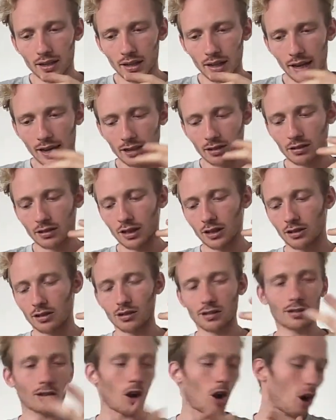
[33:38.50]
It's
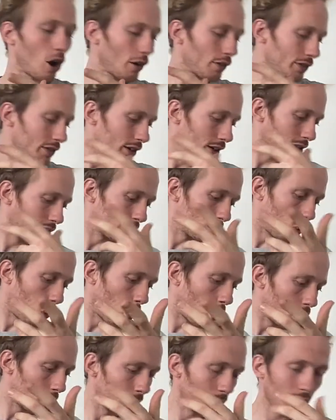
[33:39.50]
soft. It's
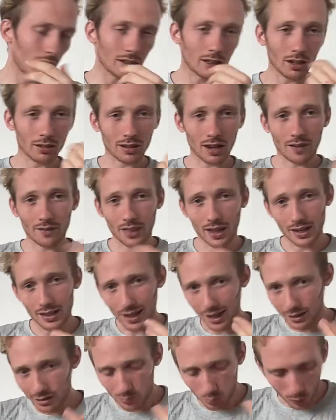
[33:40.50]
warm. It does have that
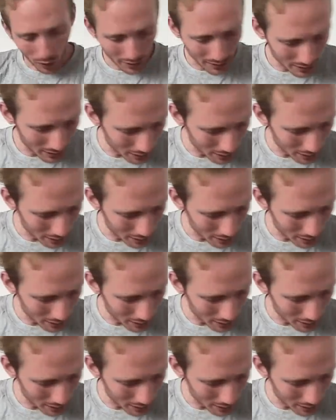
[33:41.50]
nice white